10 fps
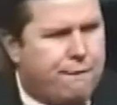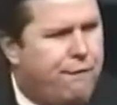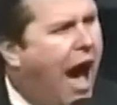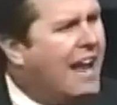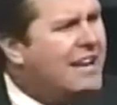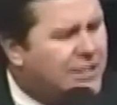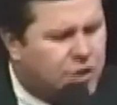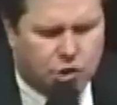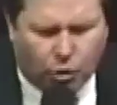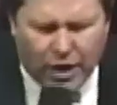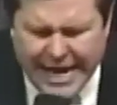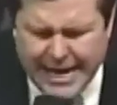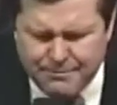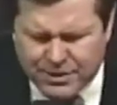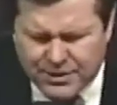fondest
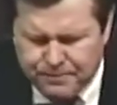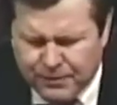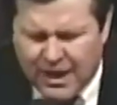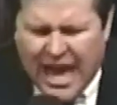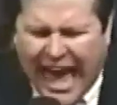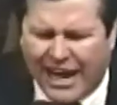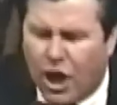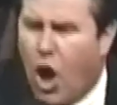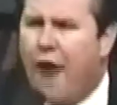dreams, and